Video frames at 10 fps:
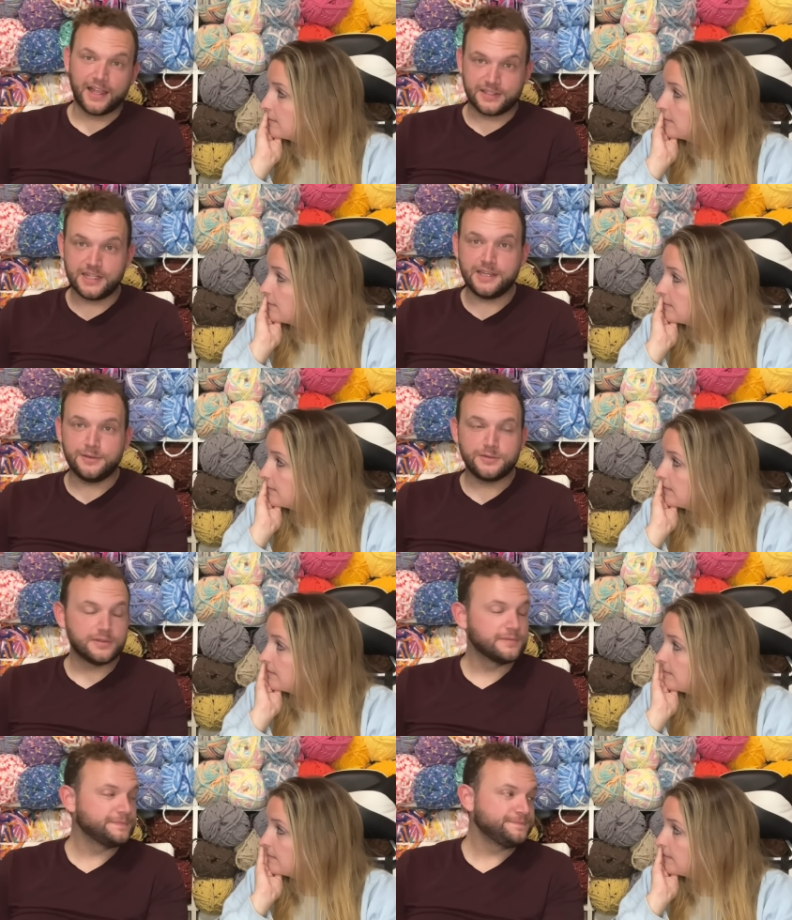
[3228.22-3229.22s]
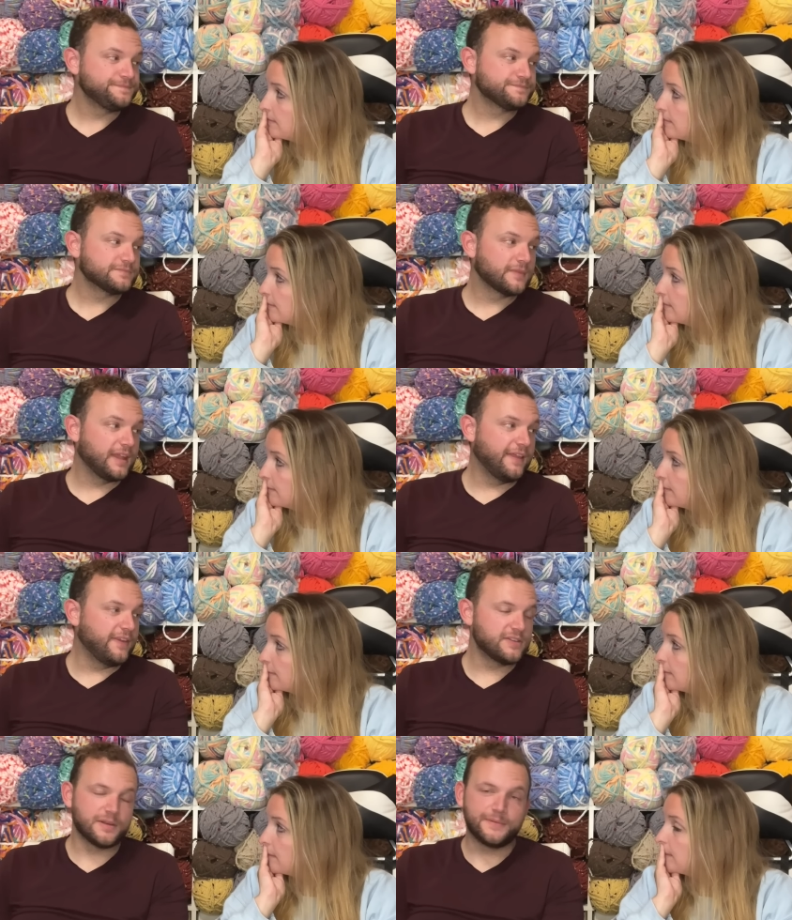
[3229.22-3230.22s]
Speaker 1: I sneeze and
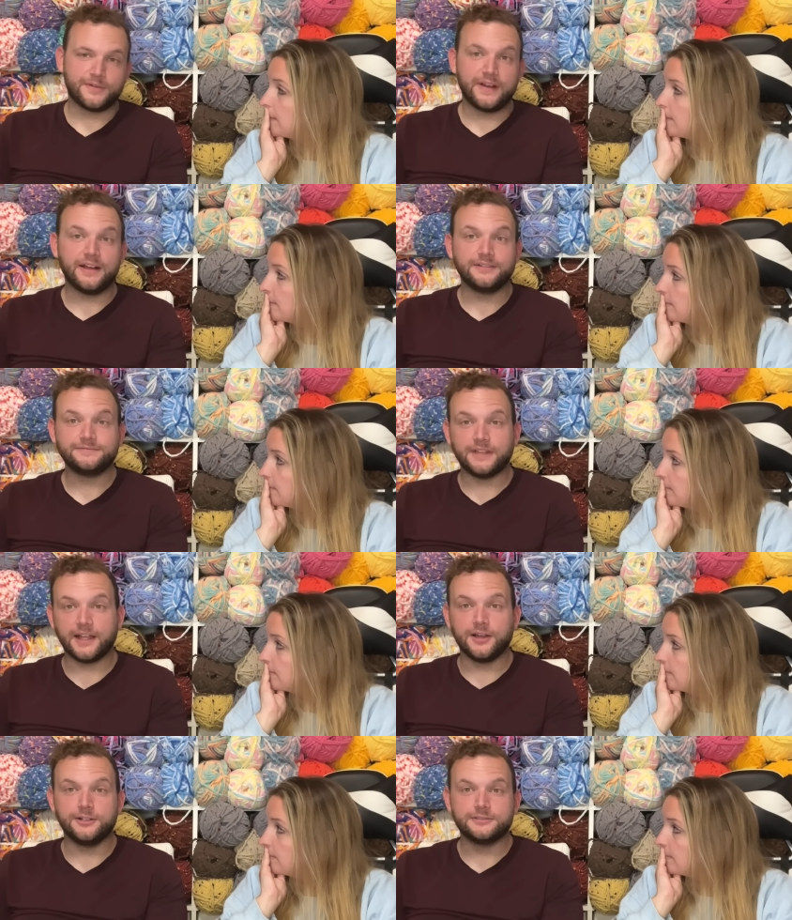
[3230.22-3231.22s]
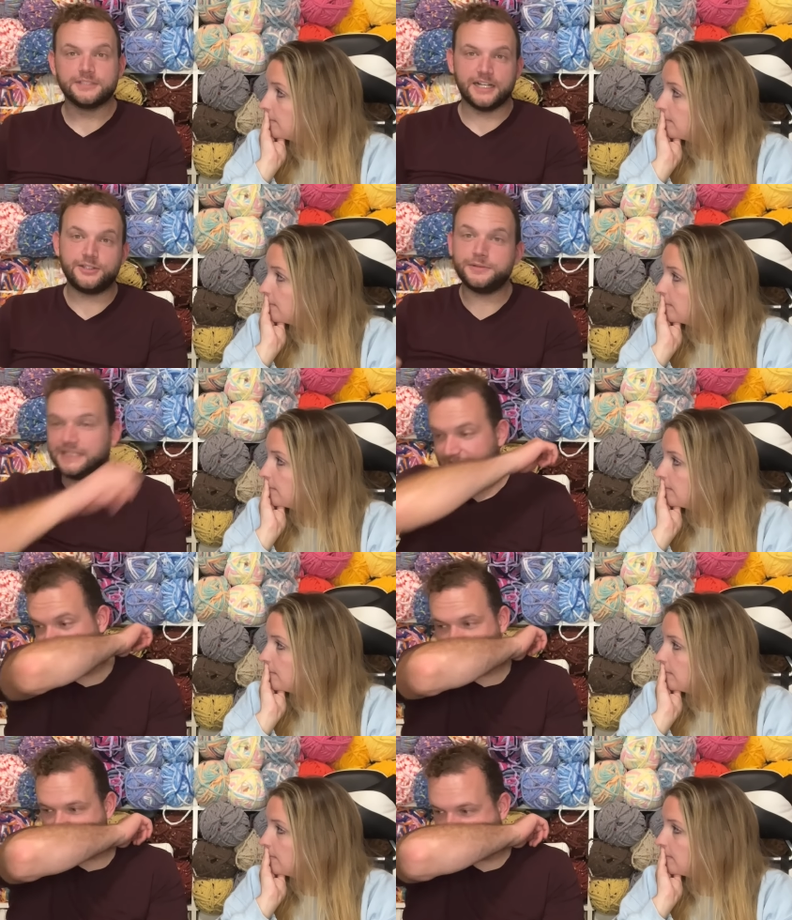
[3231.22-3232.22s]
there's someone around, I go, I do it like
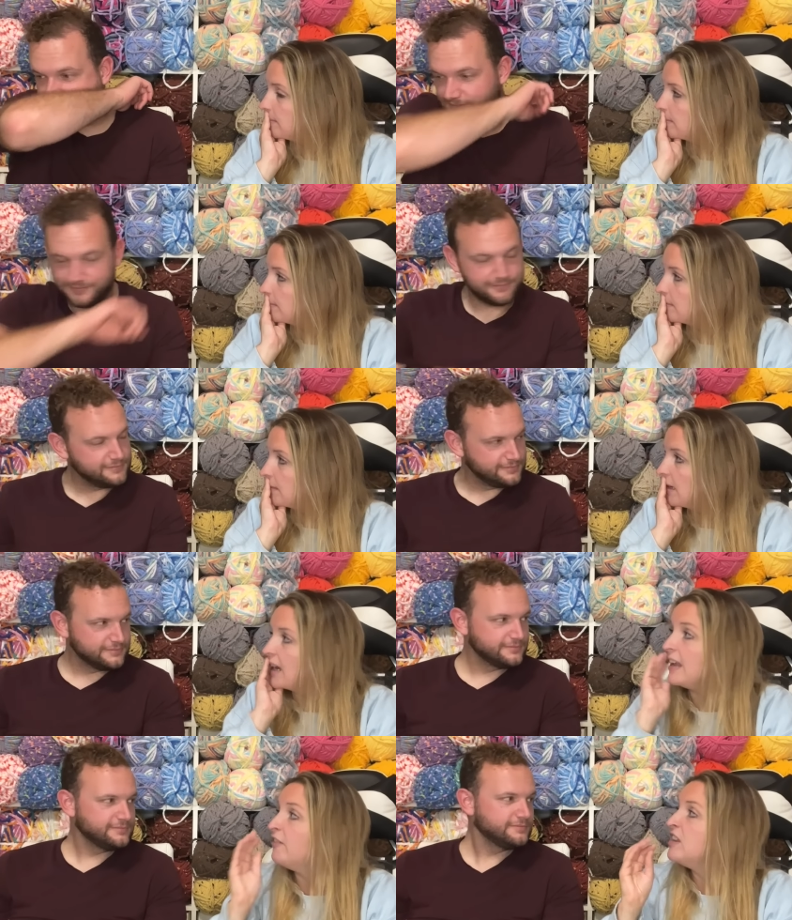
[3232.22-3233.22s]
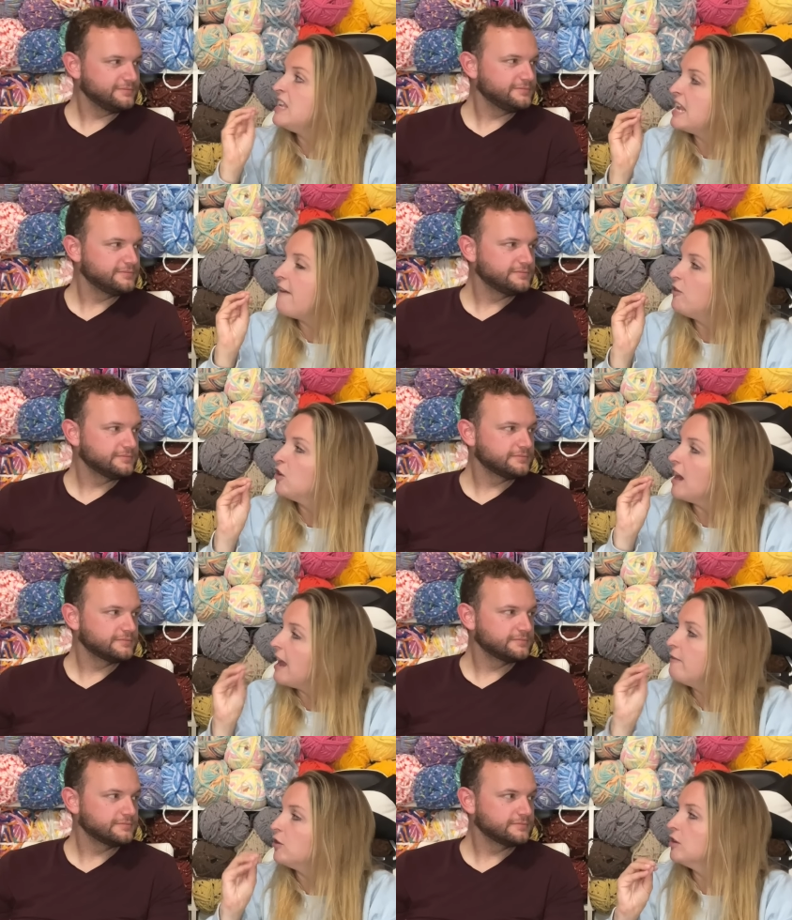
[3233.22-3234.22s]
this.
Speaker 2: I have never,
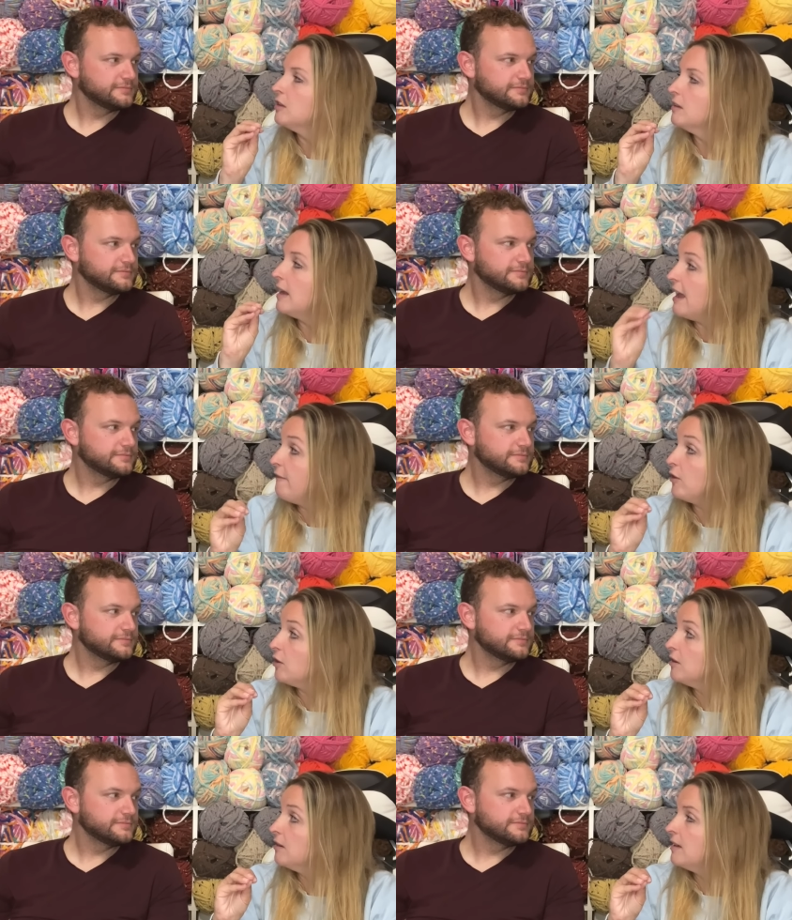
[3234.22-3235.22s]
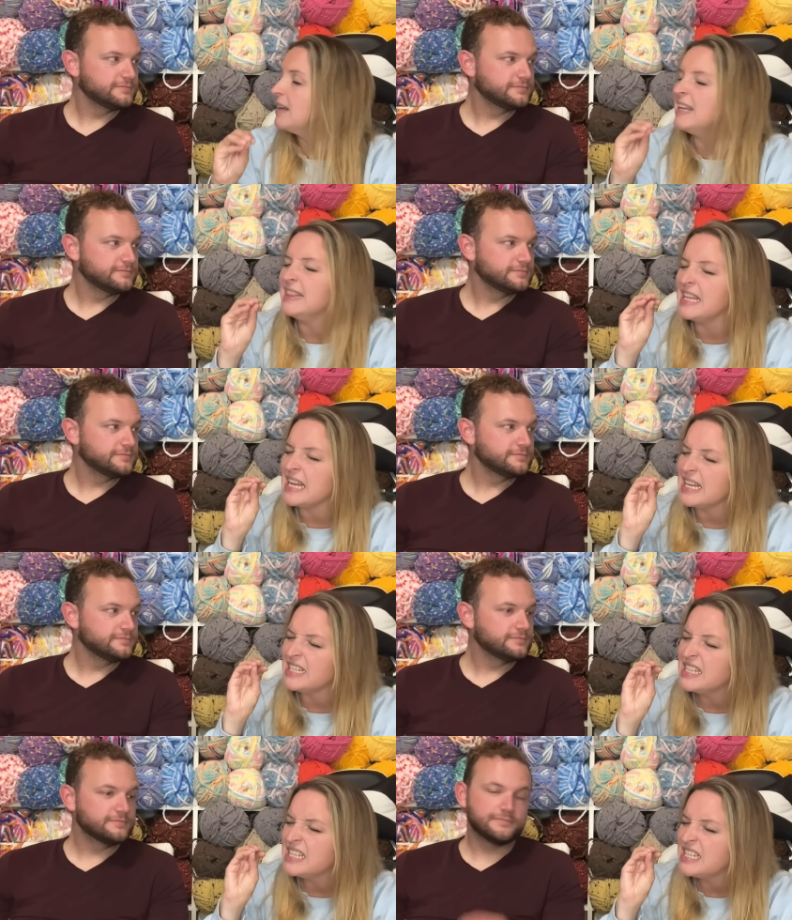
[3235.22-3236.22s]
ever, ever in the...
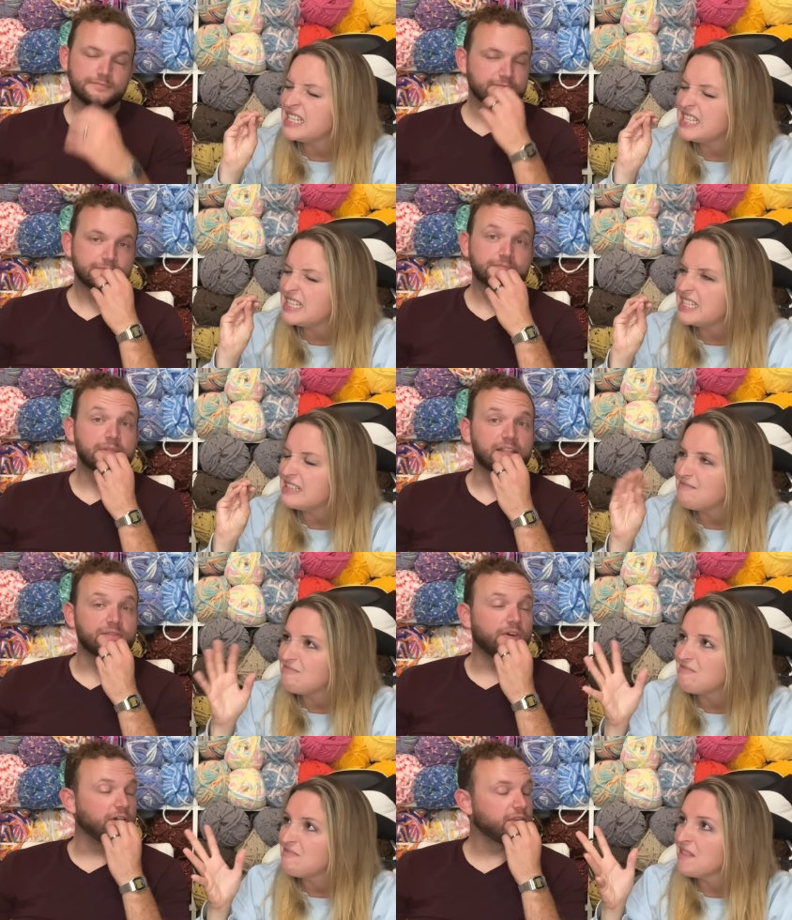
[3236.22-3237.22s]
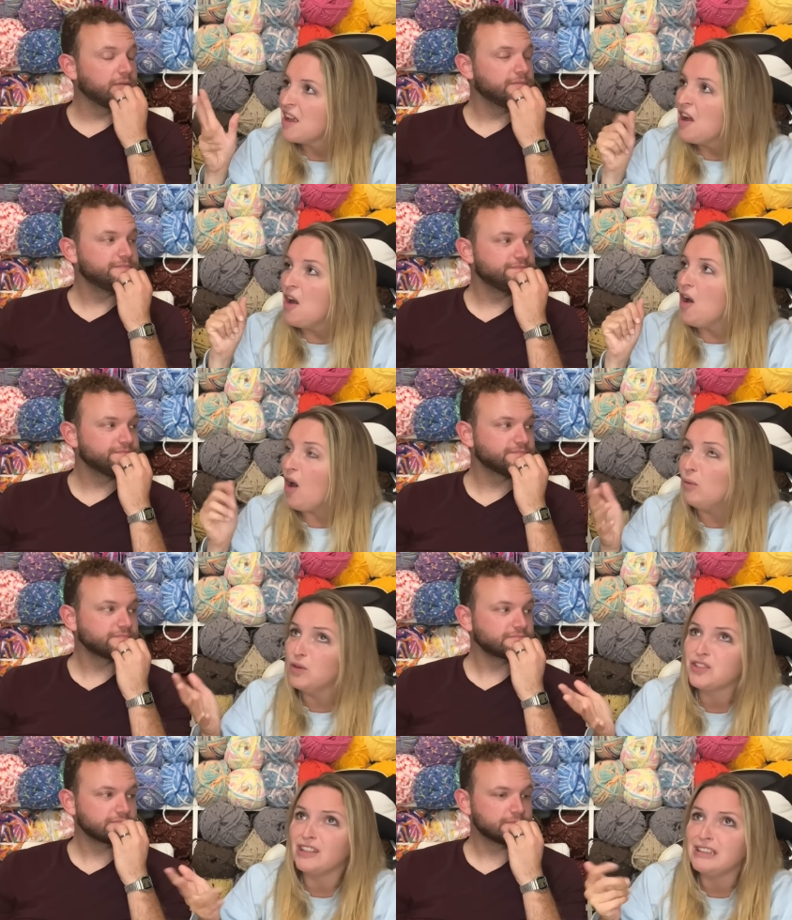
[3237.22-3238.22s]
Speaker 1: That's false.
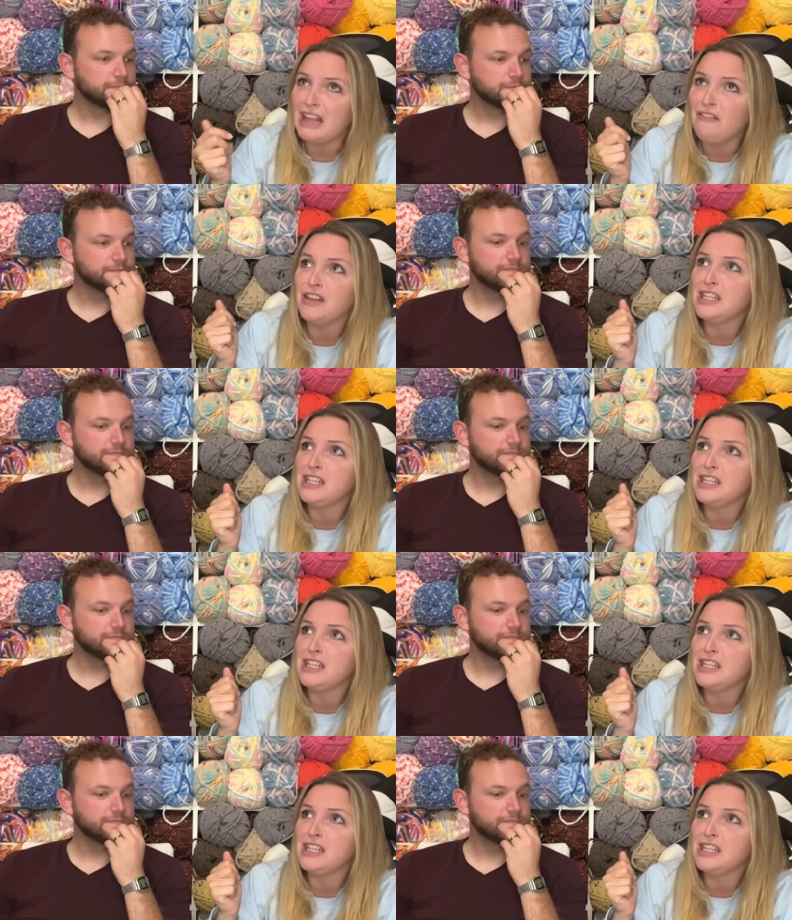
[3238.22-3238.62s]
Speaker 2: Almost eleven